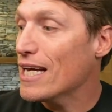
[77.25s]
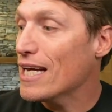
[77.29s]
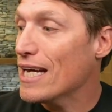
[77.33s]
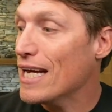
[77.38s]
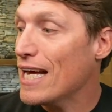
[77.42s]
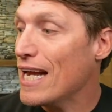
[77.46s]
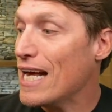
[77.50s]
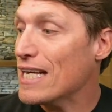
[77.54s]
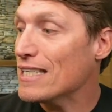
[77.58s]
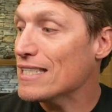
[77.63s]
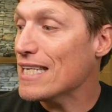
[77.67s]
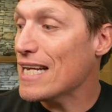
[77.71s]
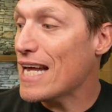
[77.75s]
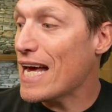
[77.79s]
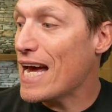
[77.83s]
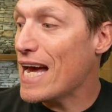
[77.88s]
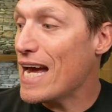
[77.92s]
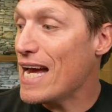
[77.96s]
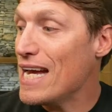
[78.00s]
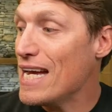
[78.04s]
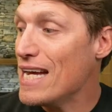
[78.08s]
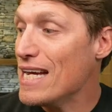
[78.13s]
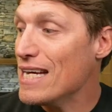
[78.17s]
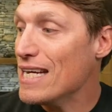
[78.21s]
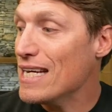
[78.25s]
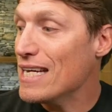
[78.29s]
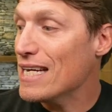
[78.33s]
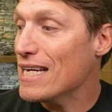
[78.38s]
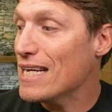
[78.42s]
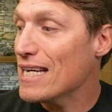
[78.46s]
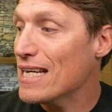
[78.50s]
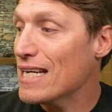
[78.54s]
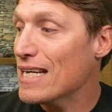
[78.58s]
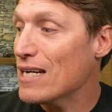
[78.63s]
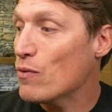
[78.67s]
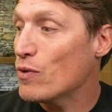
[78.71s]
It has an A,
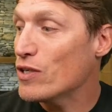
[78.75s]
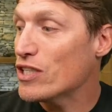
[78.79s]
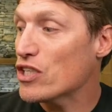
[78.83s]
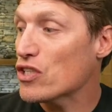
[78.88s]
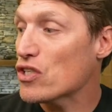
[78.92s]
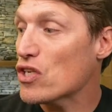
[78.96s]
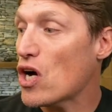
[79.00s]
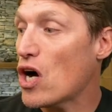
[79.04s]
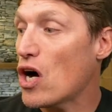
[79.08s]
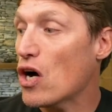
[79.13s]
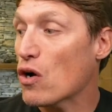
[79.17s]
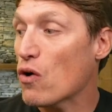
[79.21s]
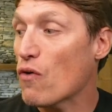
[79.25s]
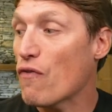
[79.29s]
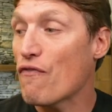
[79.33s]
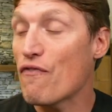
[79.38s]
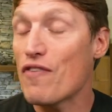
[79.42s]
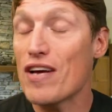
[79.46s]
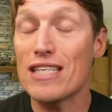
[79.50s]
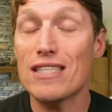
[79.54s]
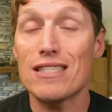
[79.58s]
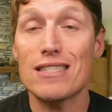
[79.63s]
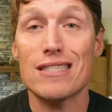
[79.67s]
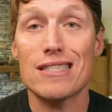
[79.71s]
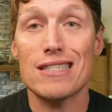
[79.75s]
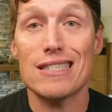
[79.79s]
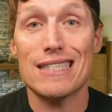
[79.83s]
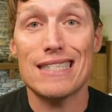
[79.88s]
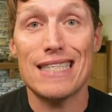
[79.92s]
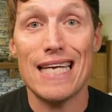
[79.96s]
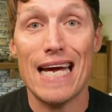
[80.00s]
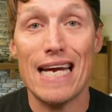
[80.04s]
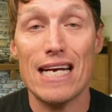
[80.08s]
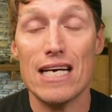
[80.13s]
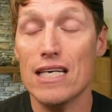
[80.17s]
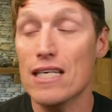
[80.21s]
which is an auto fits
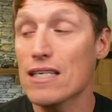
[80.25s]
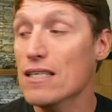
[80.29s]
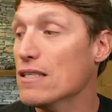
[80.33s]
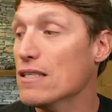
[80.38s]
data,